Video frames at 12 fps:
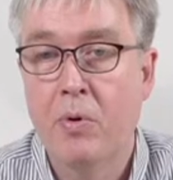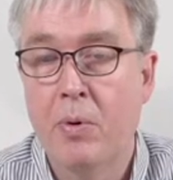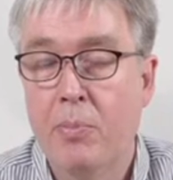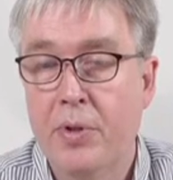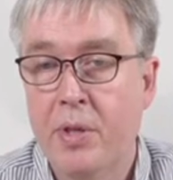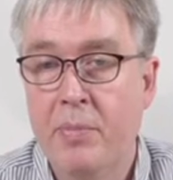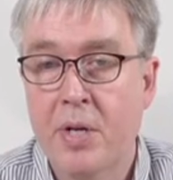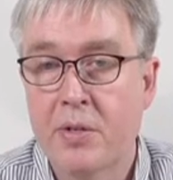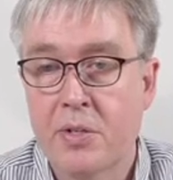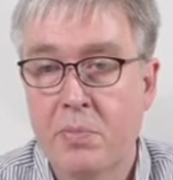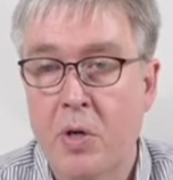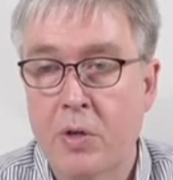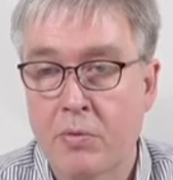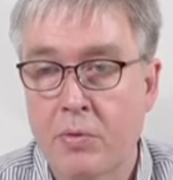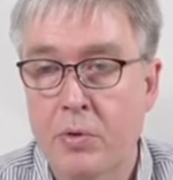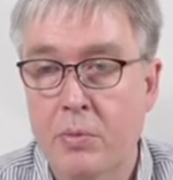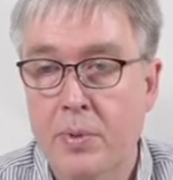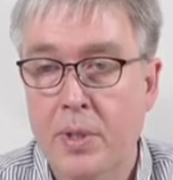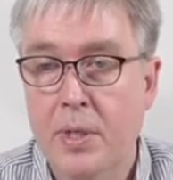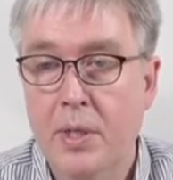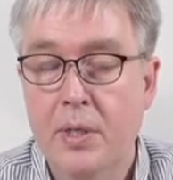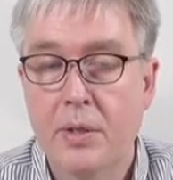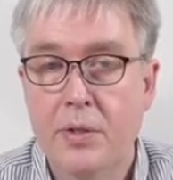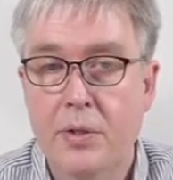or put them in a small group
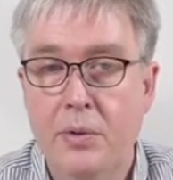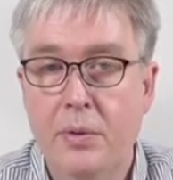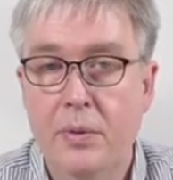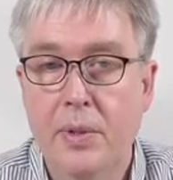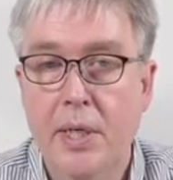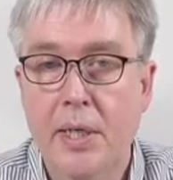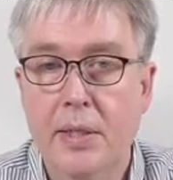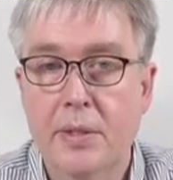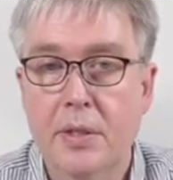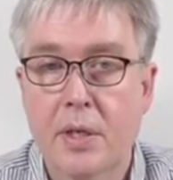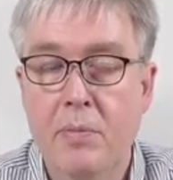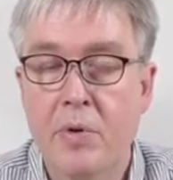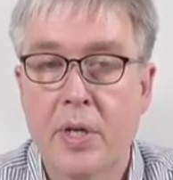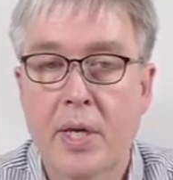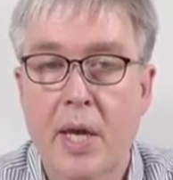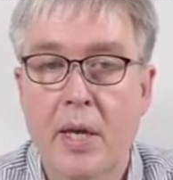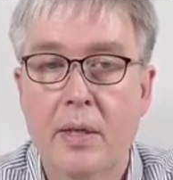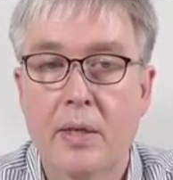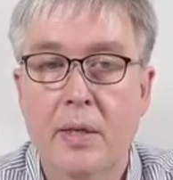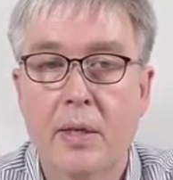to, uh, to communicate.